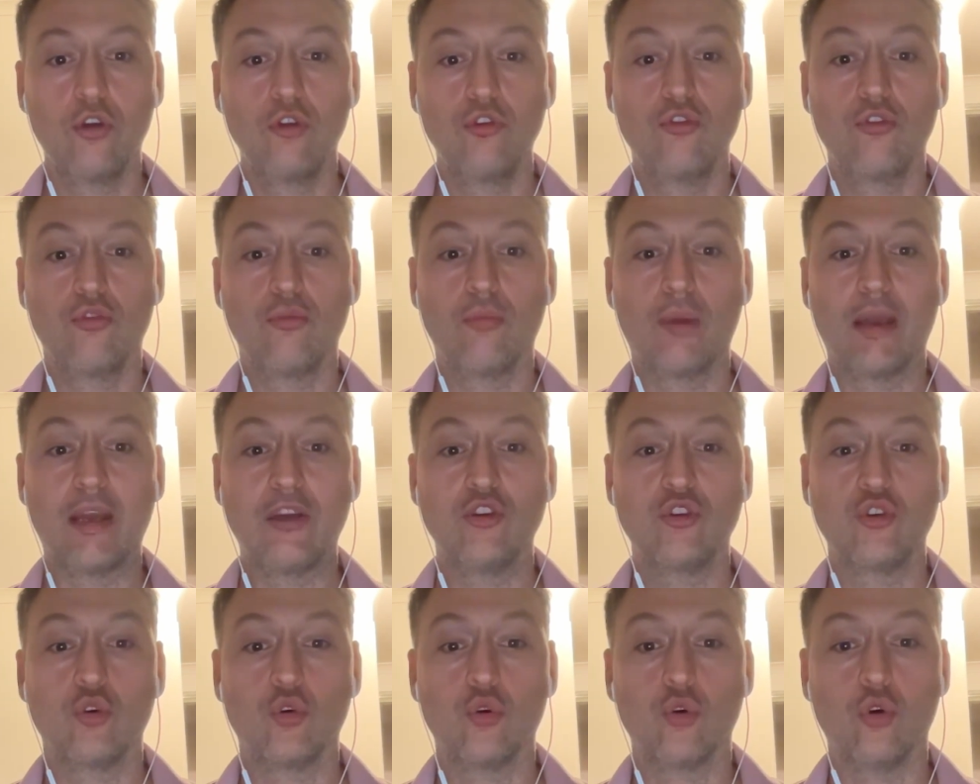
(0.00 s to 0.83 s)
to make
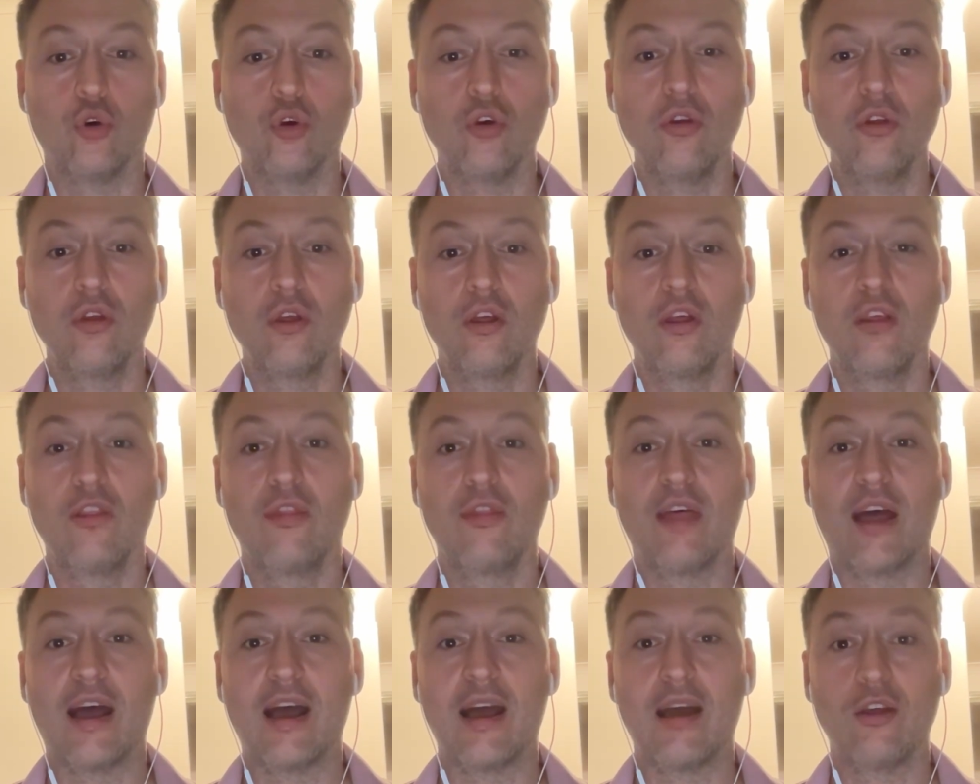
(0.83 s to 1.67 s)
sure
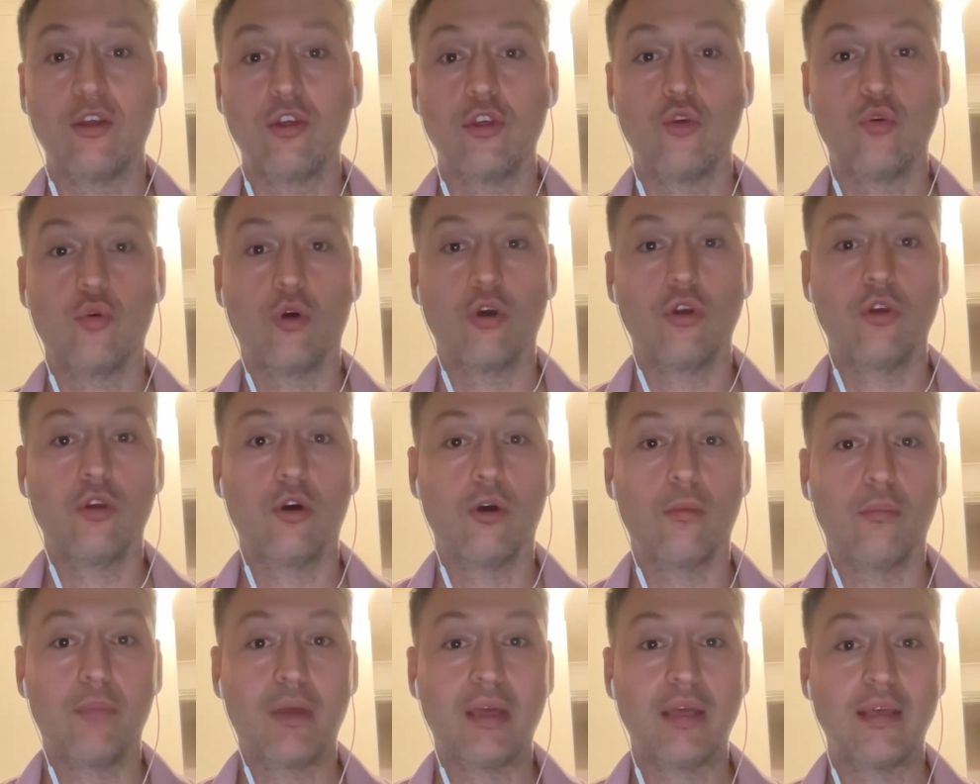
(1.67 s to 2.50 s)
that you are
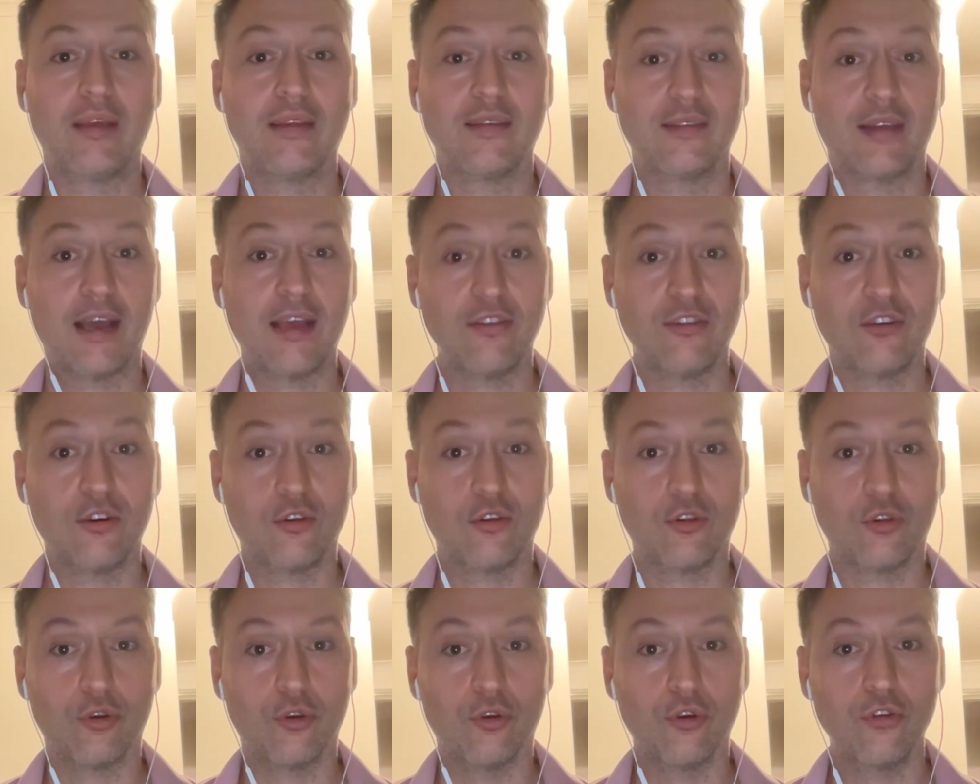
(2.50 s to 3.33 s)
not being a Santa
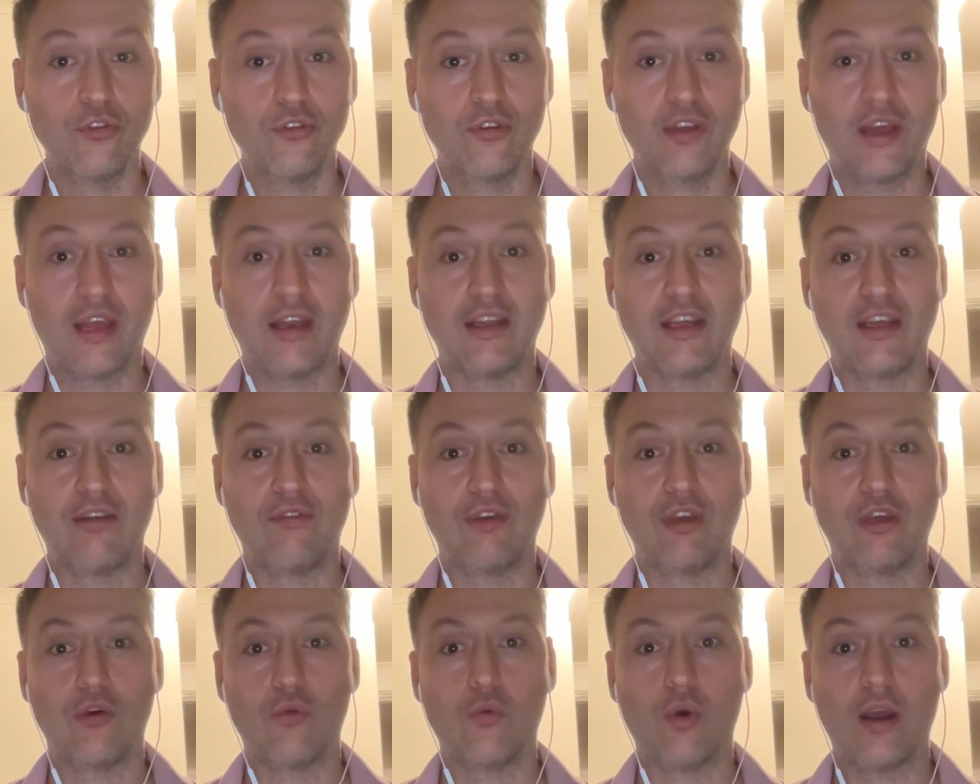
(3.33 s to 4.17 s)
Claus and
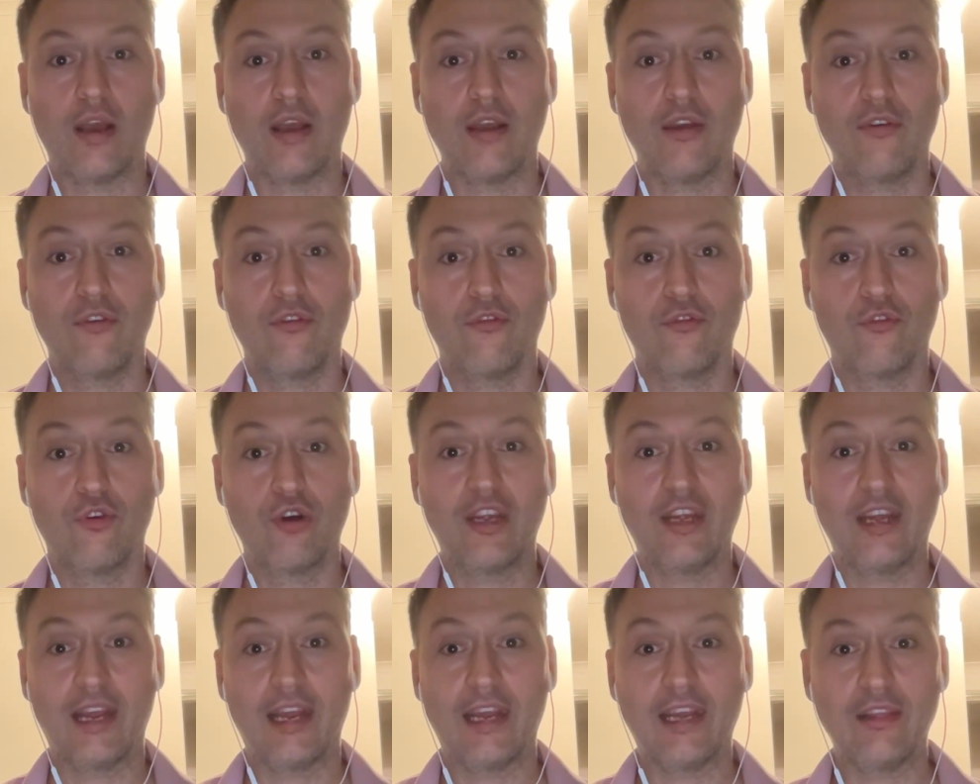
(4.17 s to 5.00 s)
giving away
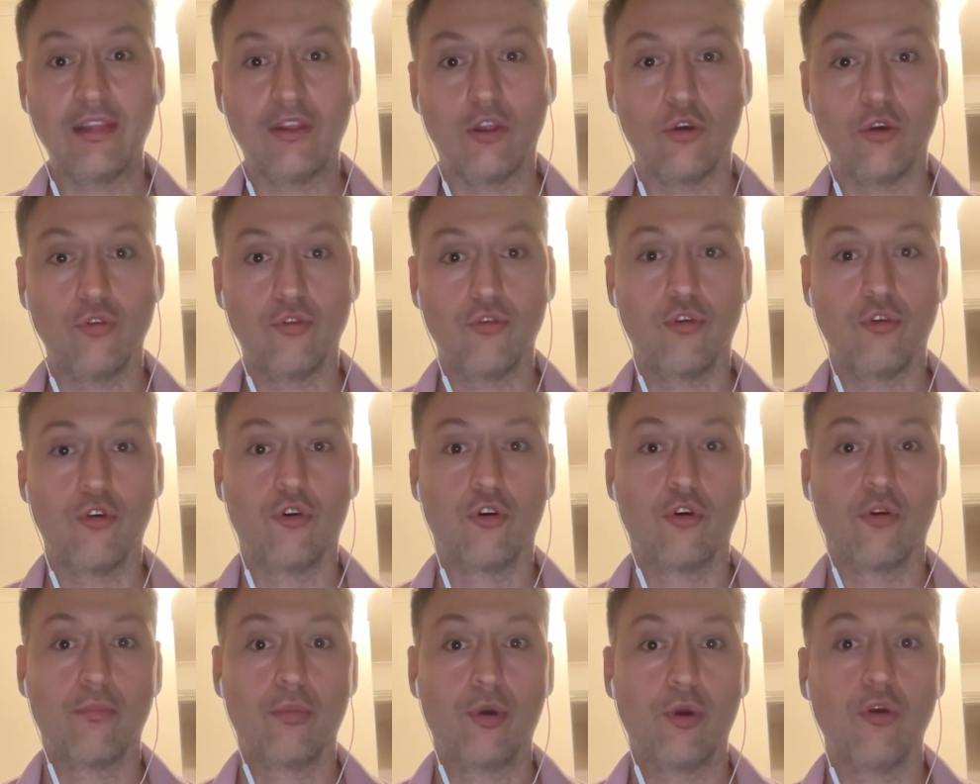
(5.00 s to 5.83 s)
free elo to your
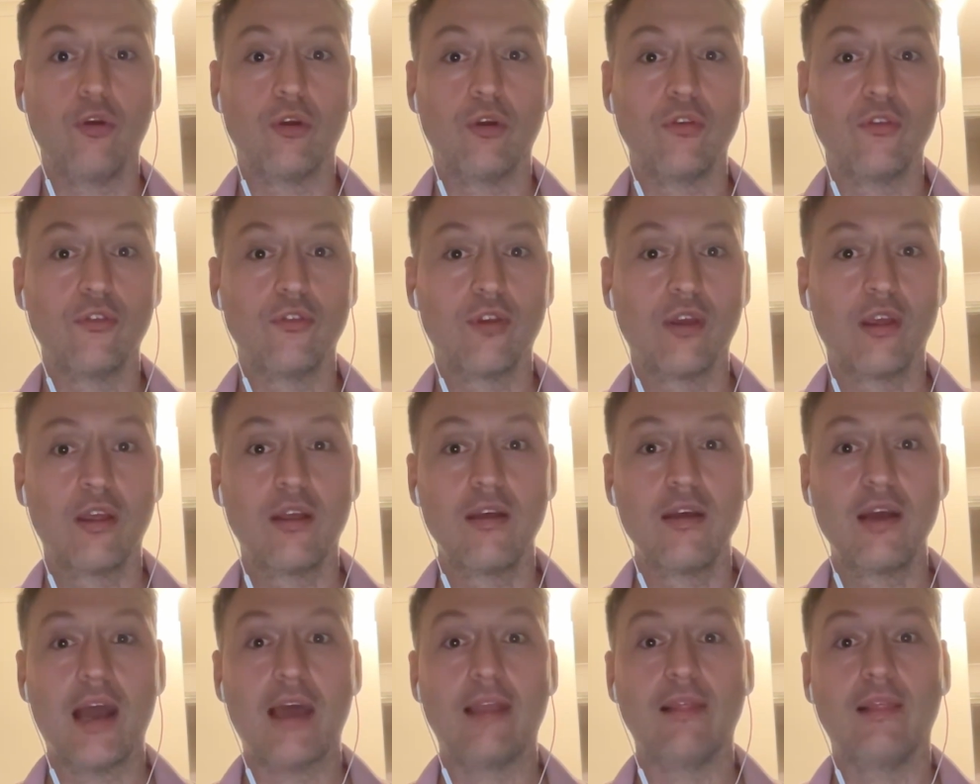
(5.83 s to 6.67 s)
opponents
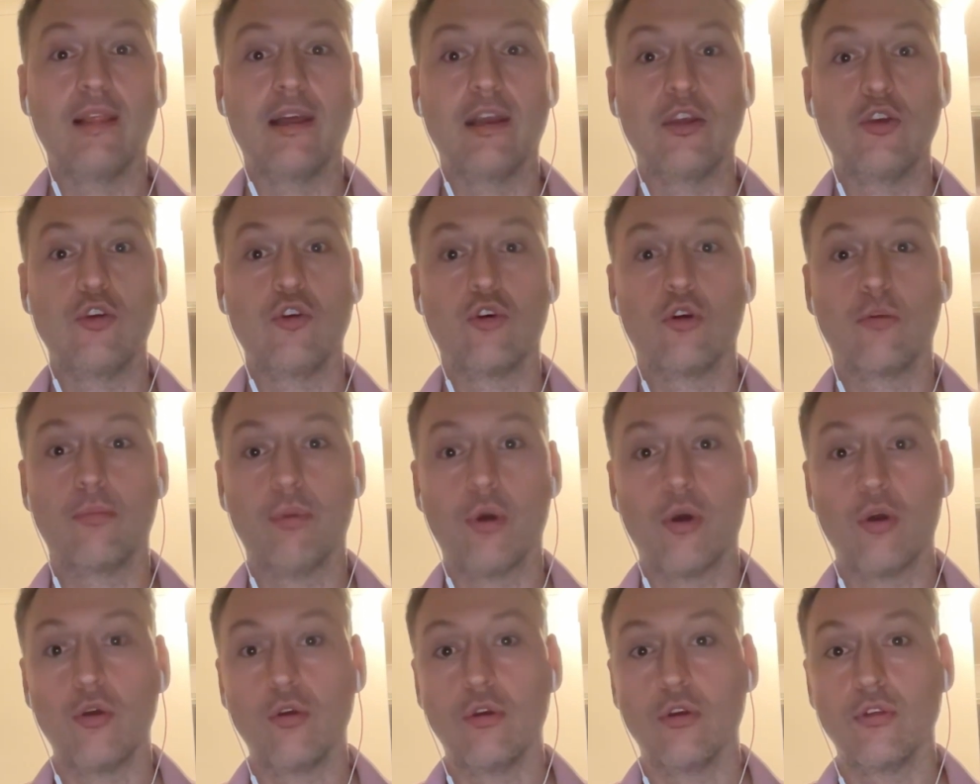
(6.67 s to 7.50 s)
and letting your
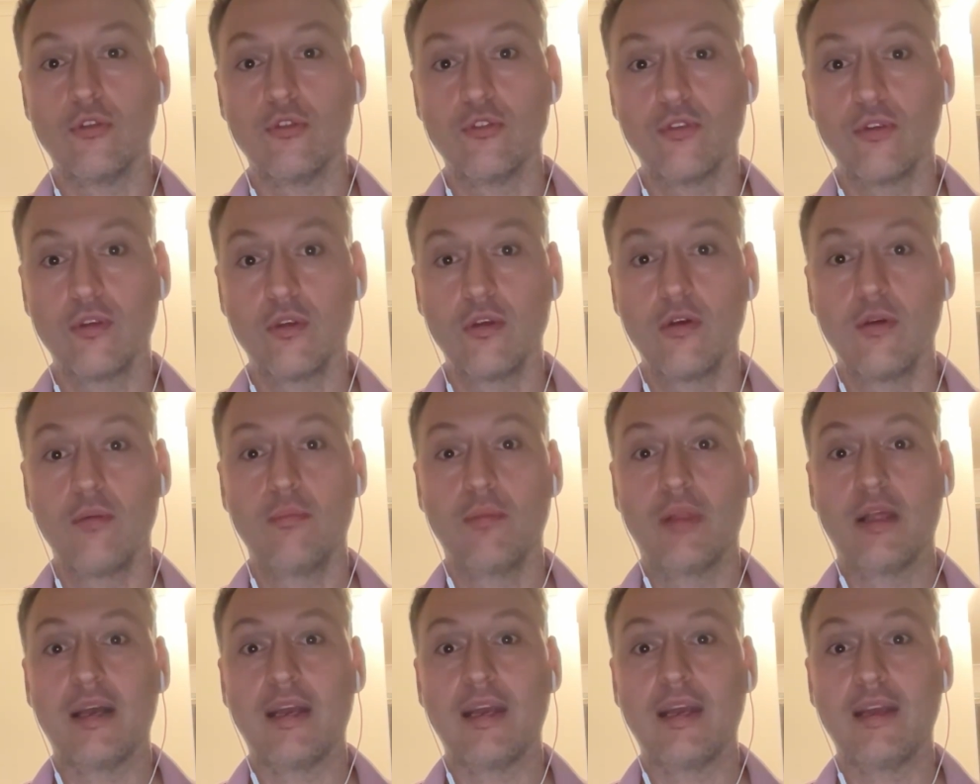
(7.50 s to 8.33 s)
opponents
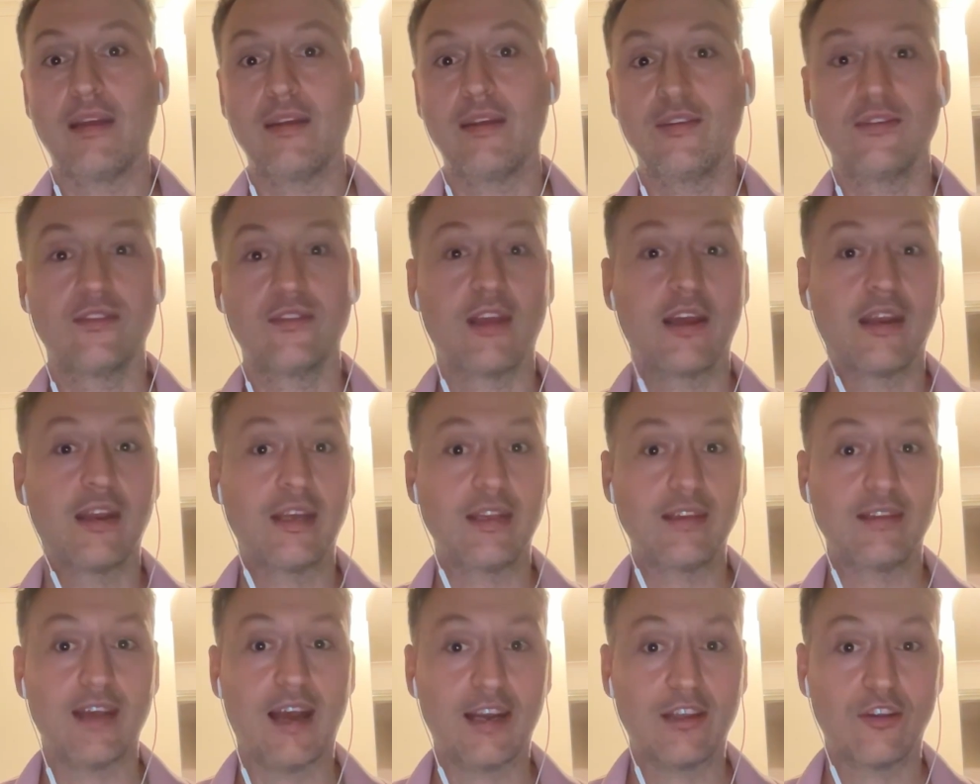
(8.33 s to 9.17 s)
play stunning
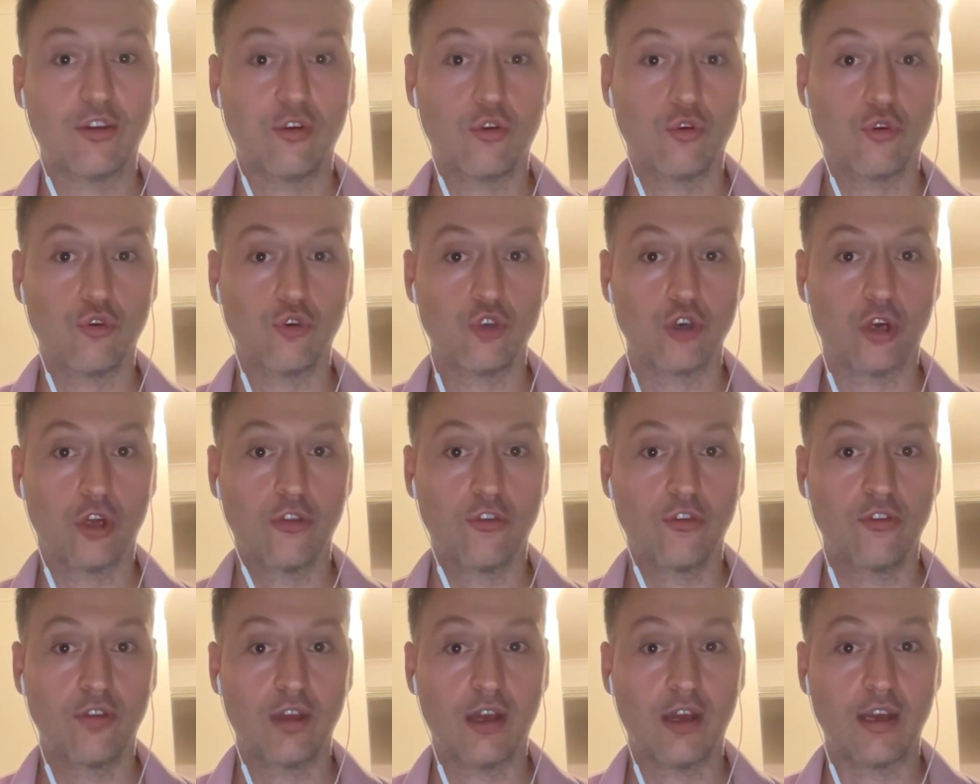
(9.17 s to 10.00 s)
tactical
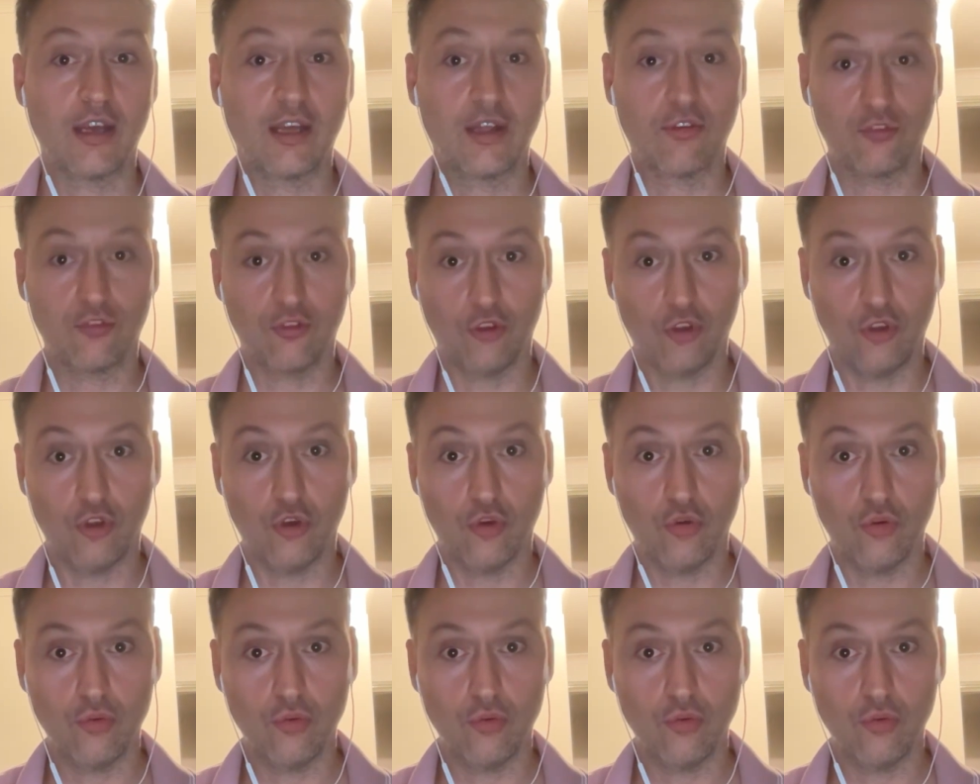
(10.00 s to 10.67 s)
shots against you.